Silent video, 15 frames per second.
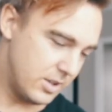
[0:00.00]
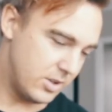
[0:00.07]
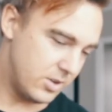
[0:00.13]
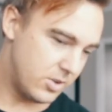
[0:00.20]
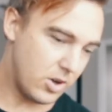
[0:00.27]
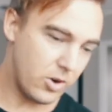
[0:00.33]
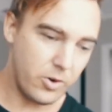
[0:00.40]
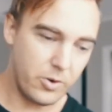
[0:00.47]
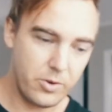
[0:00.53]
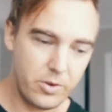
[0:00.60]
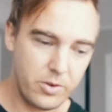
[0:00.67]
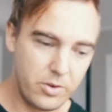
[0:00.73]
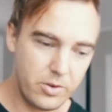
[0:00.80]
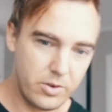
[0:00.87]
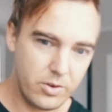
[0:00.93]
So
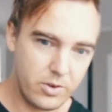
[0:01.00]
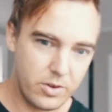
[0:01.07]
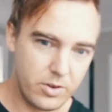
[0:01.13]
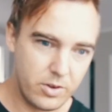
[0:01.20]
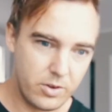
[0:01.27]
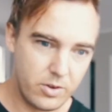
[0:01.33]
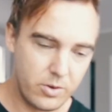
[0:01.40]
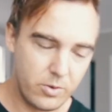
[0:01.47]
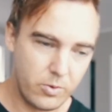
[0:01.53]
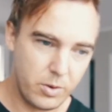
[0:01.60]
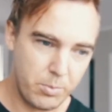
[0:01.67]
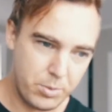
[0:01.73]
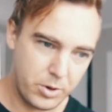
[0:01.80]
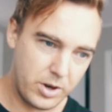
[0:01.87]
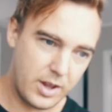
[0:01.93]
we
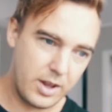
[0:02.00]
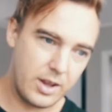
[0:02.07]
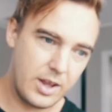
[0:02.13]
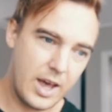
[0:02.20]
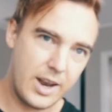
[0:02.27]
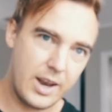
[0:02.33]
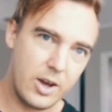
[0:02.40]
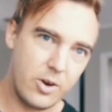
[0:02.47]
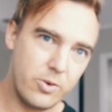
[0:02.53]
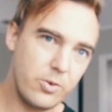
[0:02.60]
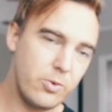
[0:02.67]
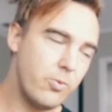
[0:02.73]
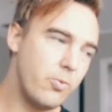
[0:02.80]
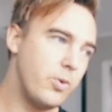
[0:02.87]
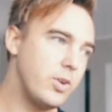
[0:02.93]
put an ad out,
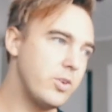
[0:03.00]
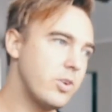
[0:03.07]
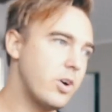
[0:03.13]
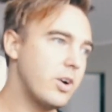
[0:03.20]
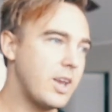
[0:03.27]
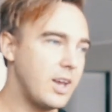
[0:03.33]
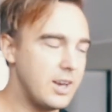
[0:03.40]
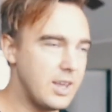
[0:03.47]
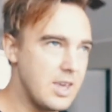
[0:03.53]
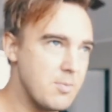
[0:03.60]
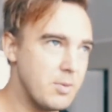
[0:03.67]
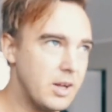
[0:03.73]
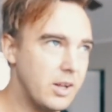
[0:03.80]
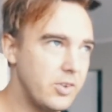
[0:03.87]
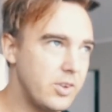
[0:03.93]
we start getting
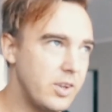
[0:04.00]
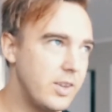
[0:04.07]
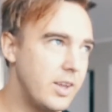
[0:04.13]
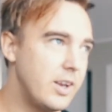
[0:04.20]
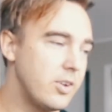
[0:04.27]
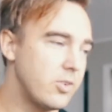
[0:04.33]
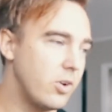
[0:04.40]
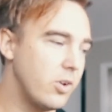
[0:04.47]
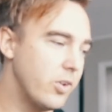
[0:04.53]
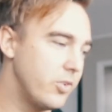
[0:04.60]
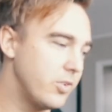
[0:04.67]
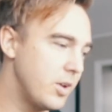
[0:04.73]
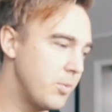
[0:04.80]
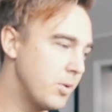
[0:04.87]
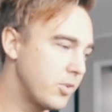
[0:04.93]
emails, and then as all
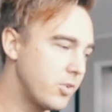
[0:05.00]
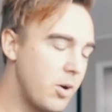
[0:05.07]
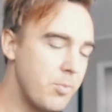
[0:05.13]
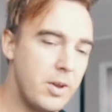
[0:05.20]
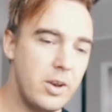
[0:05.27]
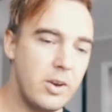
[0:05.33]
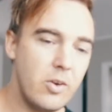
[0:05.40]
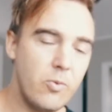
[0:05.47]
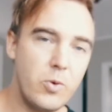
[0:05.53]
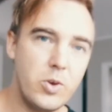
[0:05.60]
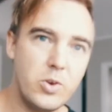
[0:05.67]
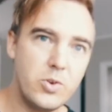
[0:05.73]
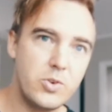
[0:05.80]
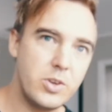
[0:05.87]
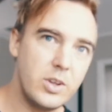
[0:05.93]
those emails come in, we
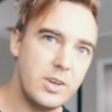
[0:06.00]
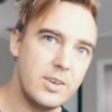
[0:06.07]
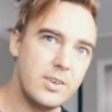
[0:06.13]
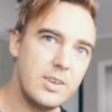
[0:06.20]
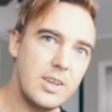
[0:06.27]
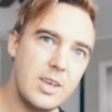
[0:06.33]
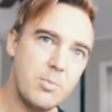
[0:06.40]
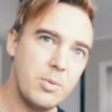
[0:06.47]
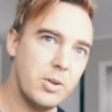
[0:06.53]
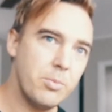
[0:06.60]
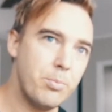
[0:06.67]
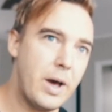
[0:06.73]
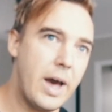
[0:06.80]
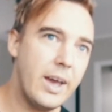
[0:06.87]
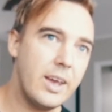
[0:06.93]
usually just email
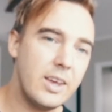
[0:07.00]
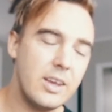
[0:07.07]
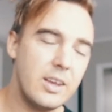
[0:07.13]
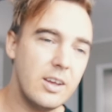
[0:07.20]
back